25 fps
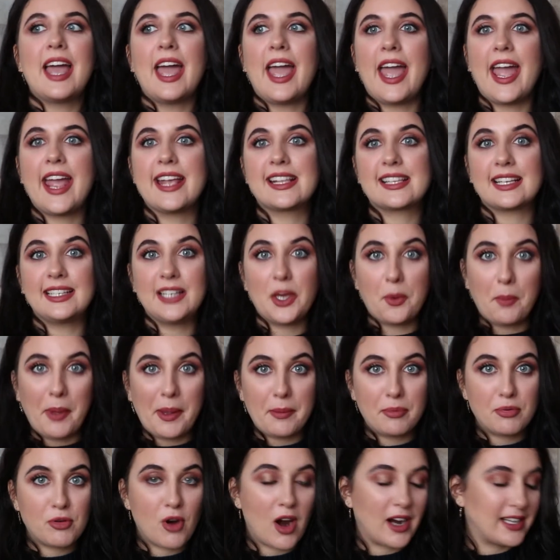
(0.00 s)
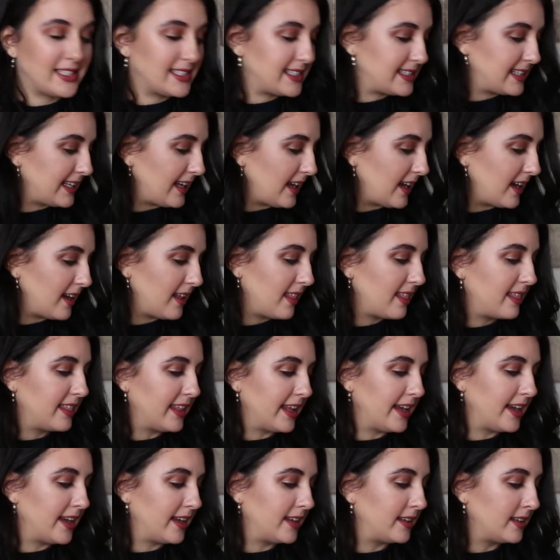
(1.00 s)
It's a little bit pricier
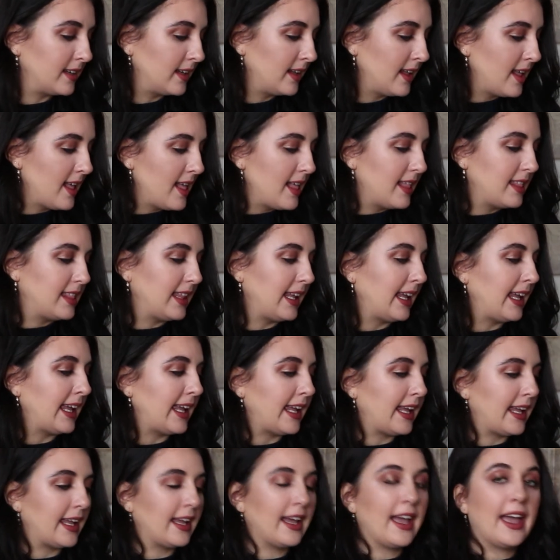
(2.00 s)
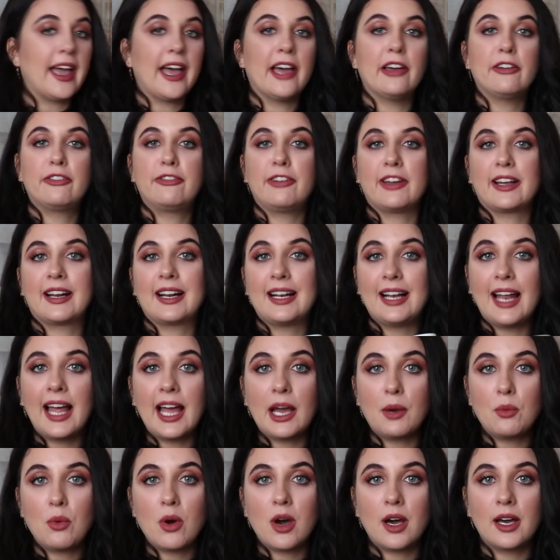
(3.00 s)
than the Effect
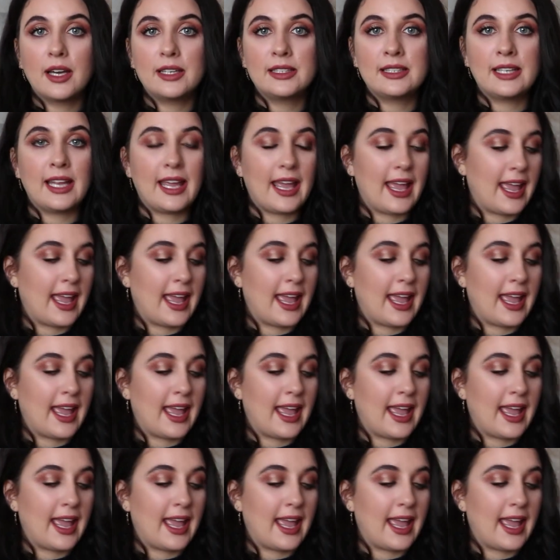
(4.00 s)
Claire one.